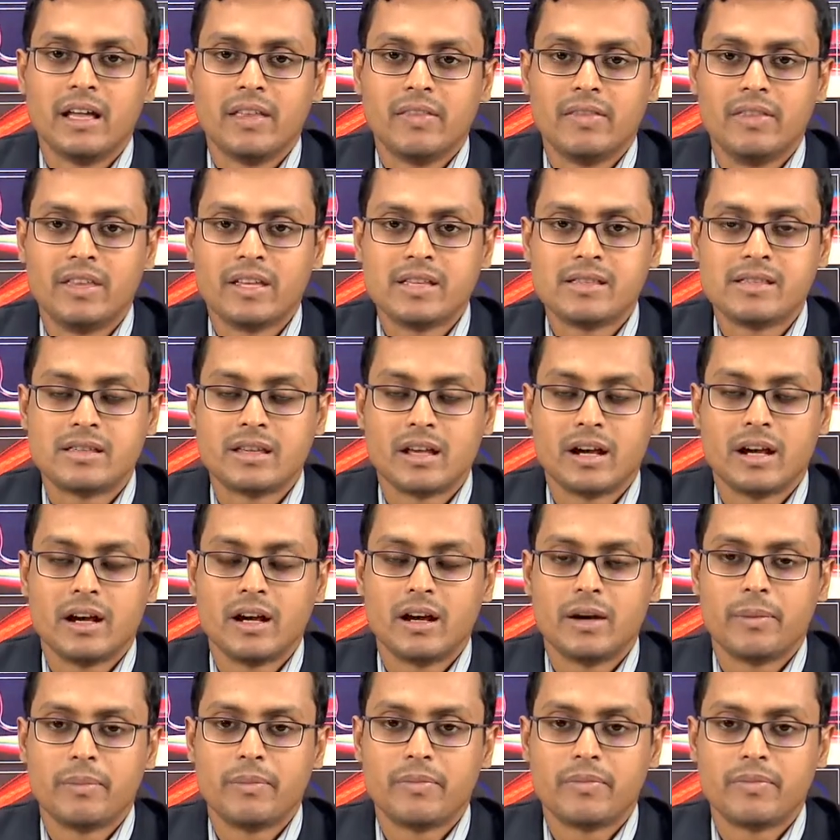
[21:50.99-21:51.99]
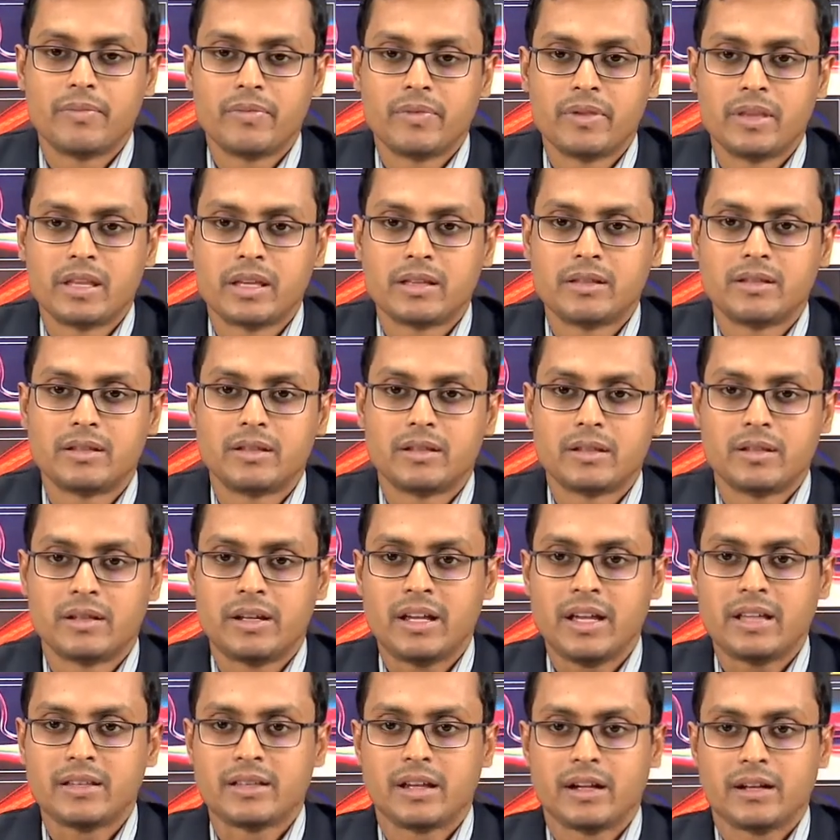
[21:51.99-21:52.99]
This
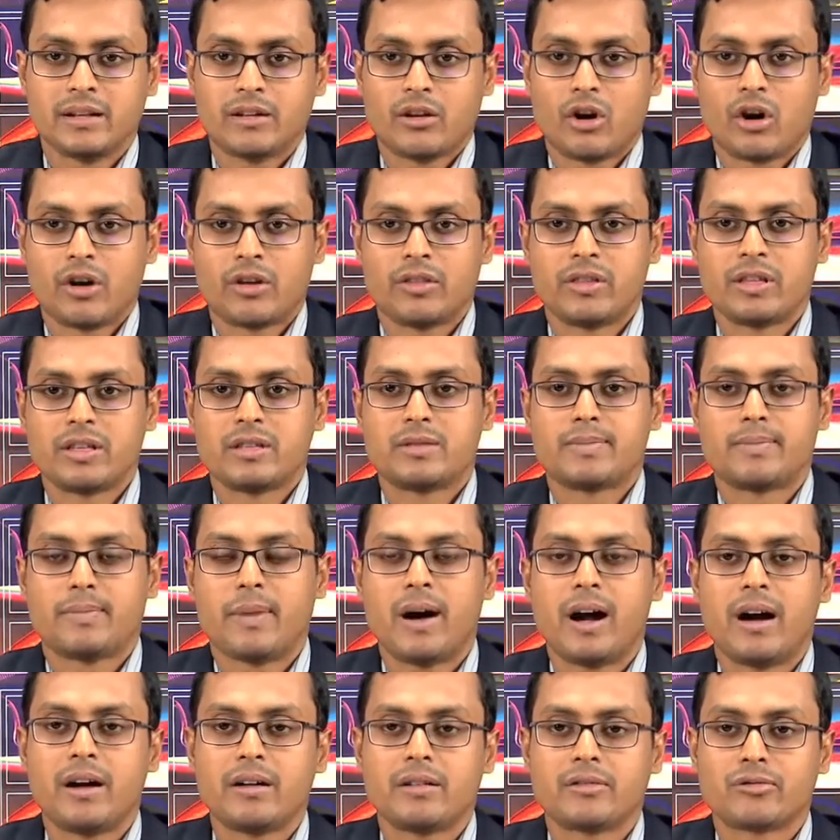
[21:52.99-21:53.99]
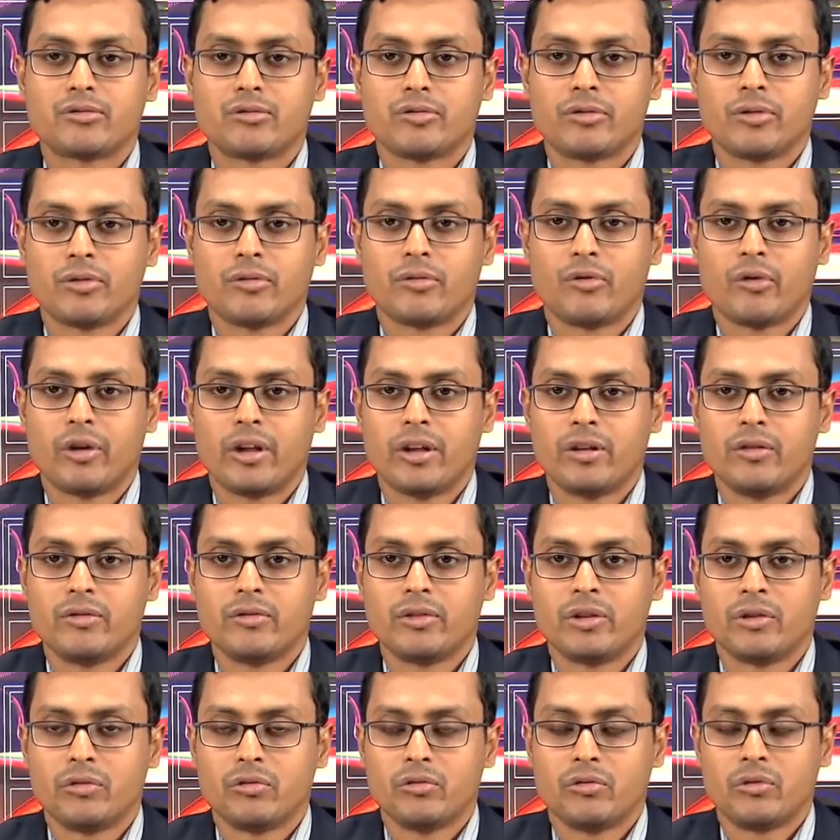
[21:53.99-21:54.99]
reagent or this part when
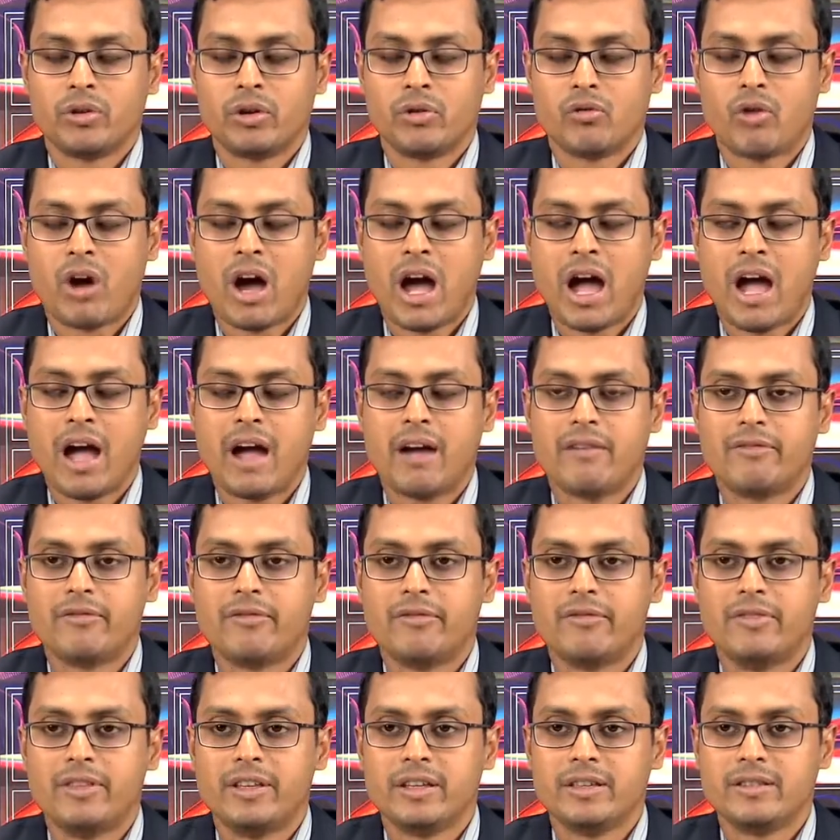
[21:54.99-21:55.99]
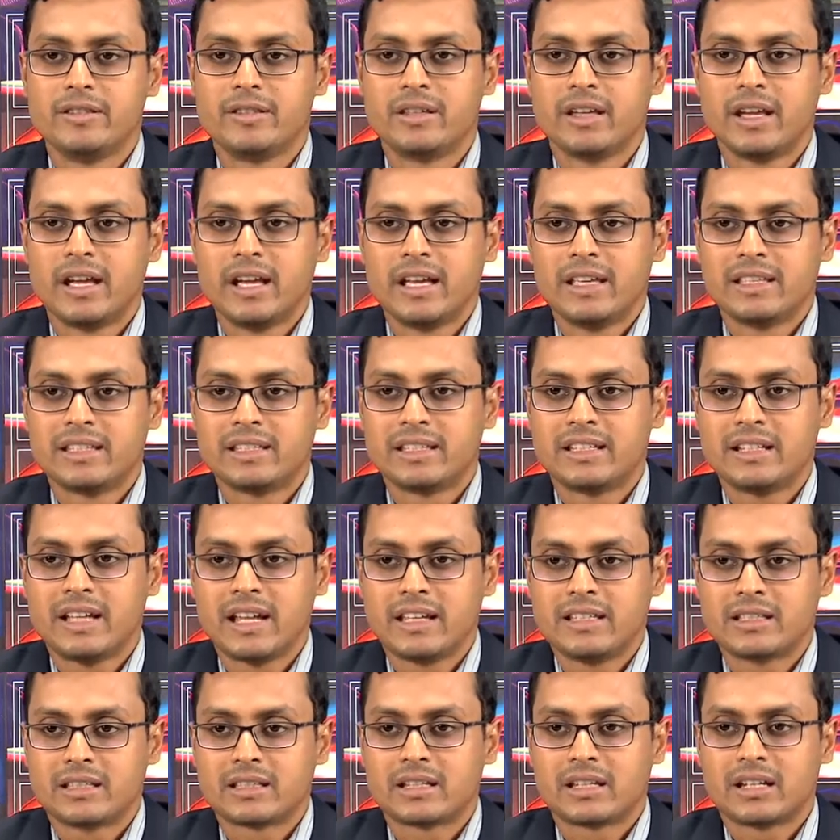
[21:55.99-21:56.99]
you have this
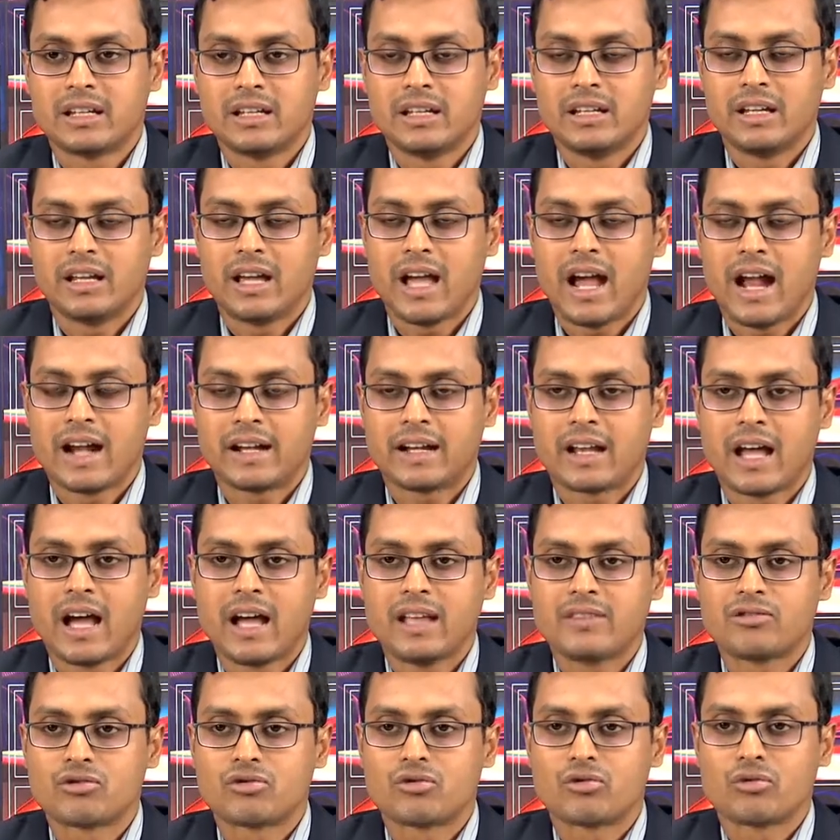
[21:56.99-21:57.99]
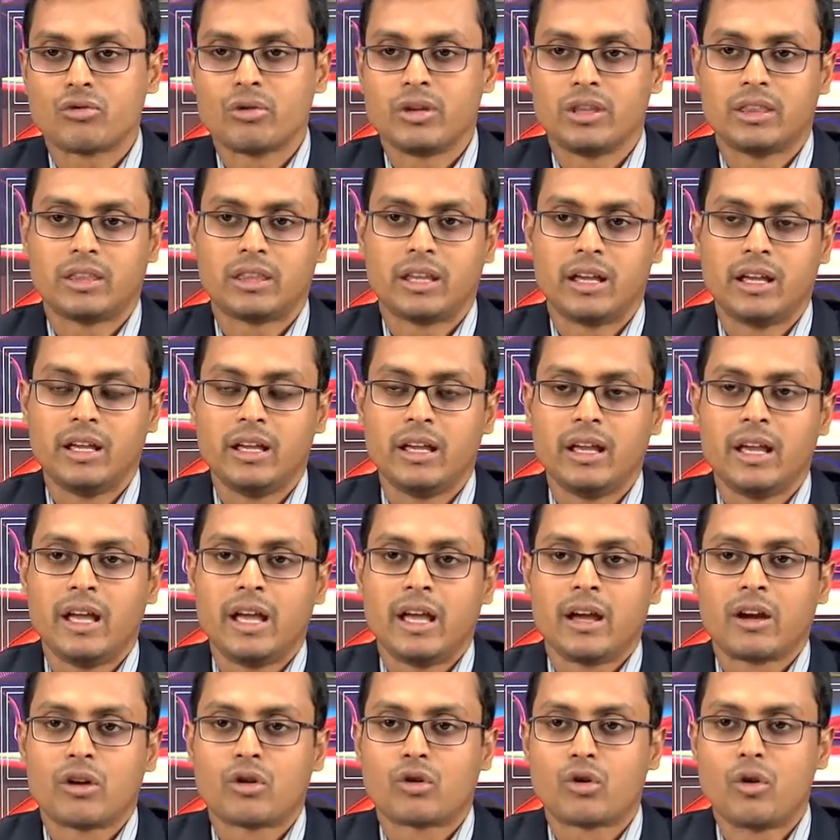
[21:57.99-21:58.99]
CH3 attached with a
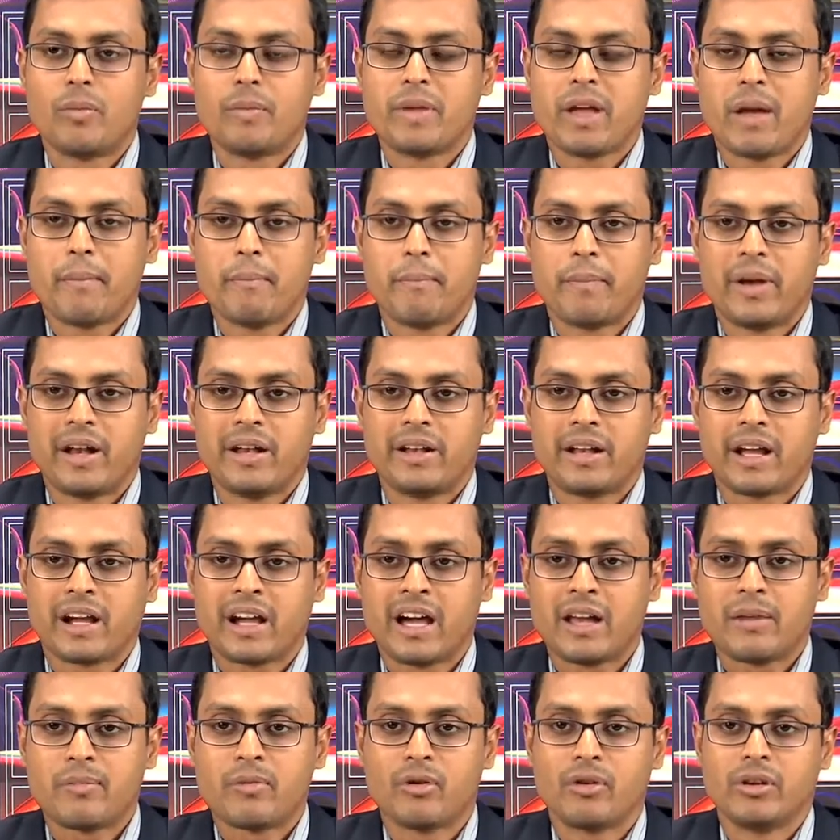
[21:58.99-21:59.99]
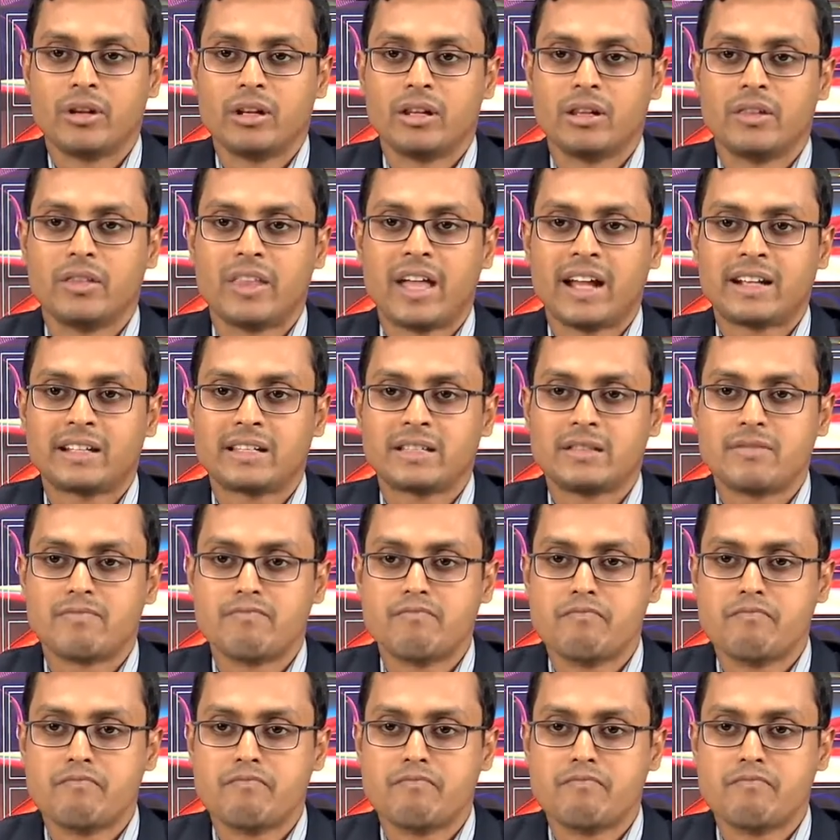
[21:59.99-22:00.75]
chromium pentacarbonyl, that is